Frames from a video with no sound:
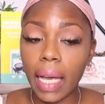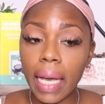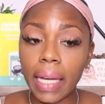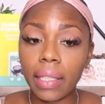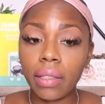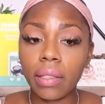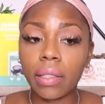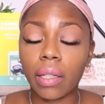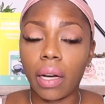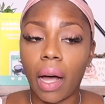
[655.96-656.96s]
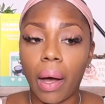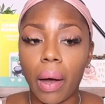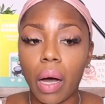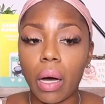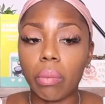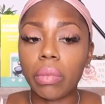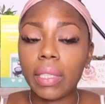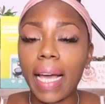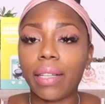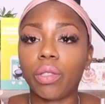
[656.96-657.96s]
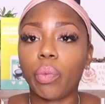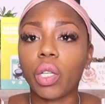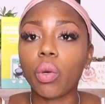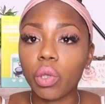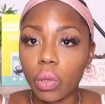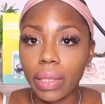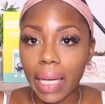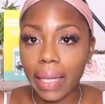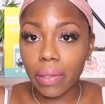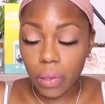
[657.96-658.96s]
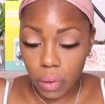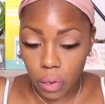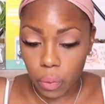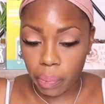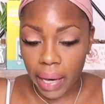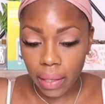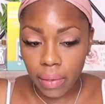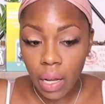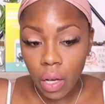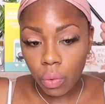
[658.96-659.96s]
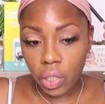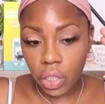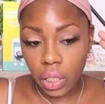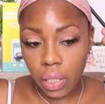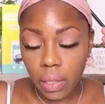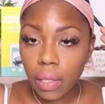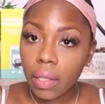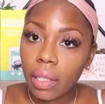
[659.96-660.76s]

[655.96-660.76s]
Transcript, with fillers: And um, yeah, so we're going to that space, which is